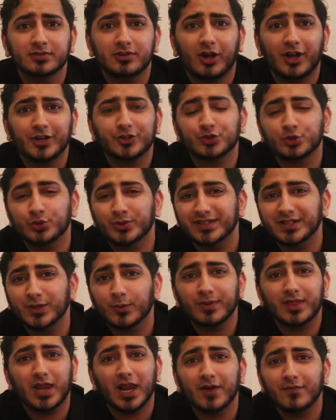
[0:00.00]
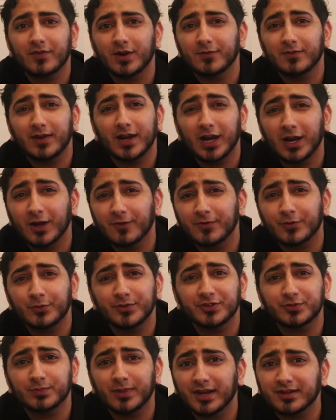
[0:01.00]
I treat them with a level of love and
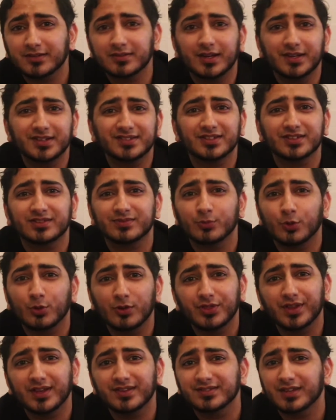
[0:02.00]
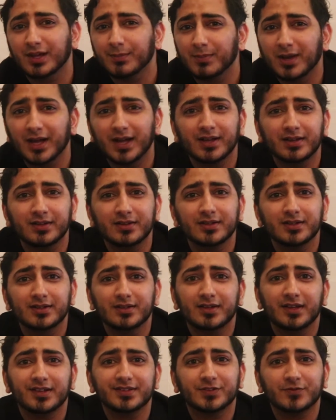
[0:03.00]
respect, and it's the small things that matter.
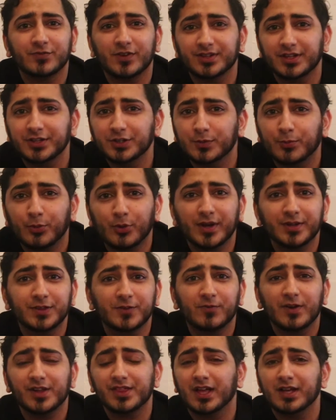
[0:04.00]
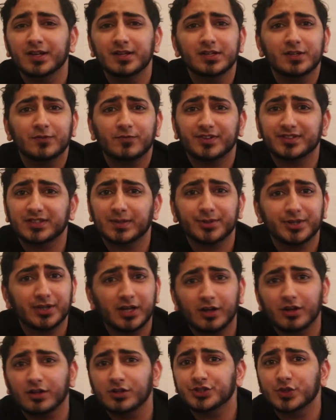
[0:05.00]
It's the fact that you pray, and the fact that, for example, in
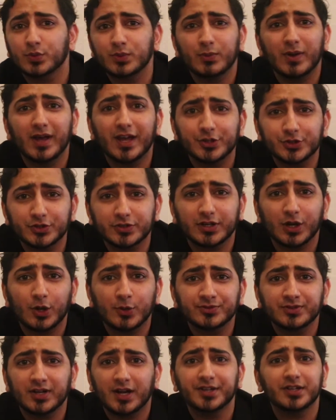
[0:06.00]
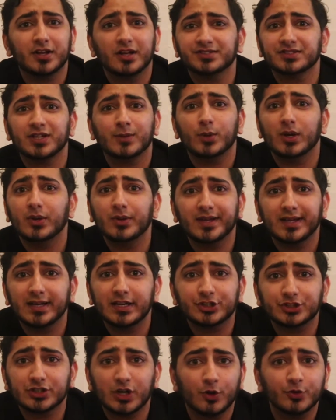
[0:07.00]
our culture we wear Asian clothes. I stopped wearing
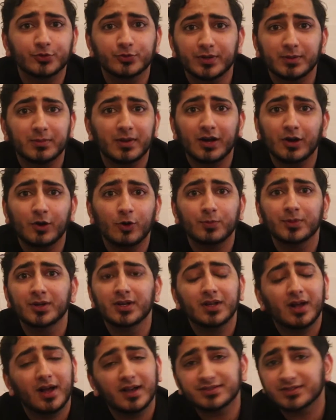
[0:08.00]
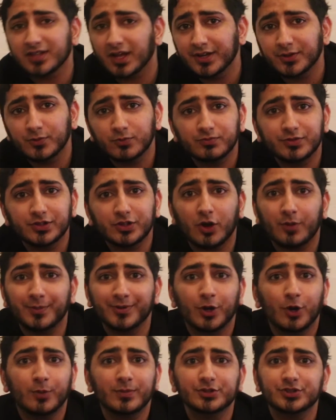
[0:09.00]
English clothes when I'm at home. I started
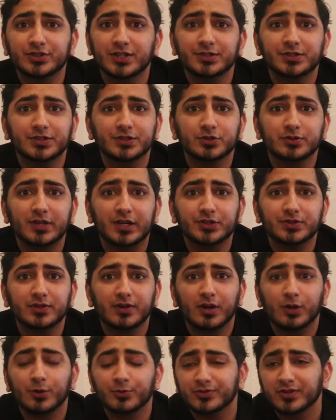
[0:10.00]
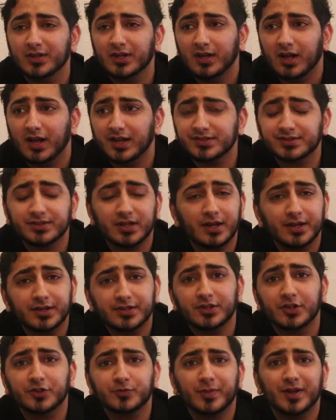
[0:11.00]
coming home and changing to Asian clothes. I
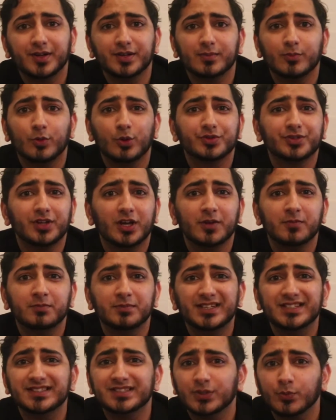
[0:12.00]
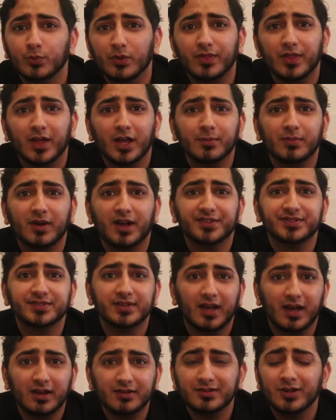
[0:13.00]
started spending more time eating with them.
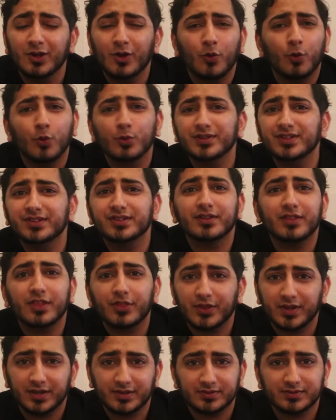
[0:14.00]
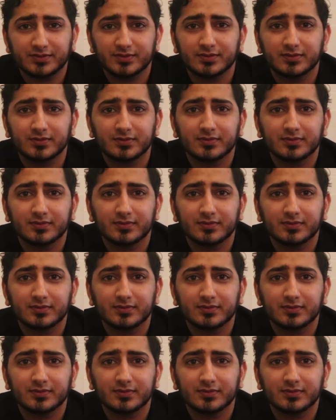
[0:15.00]
All these other things.